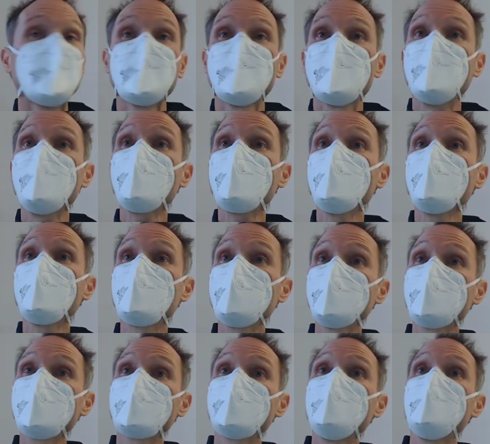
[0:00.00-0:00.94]
If you
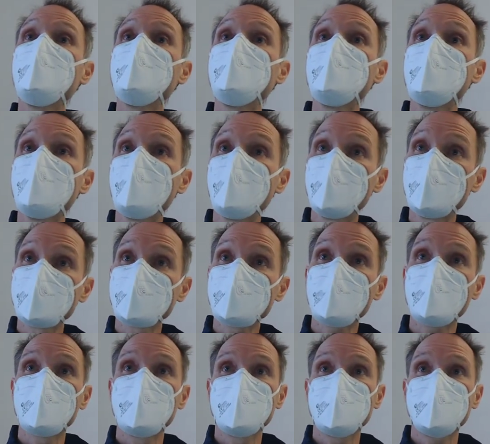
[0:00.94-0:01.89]
build really large
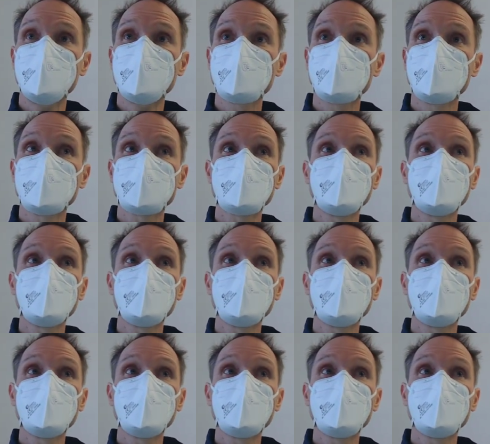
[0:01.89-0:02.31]
applications,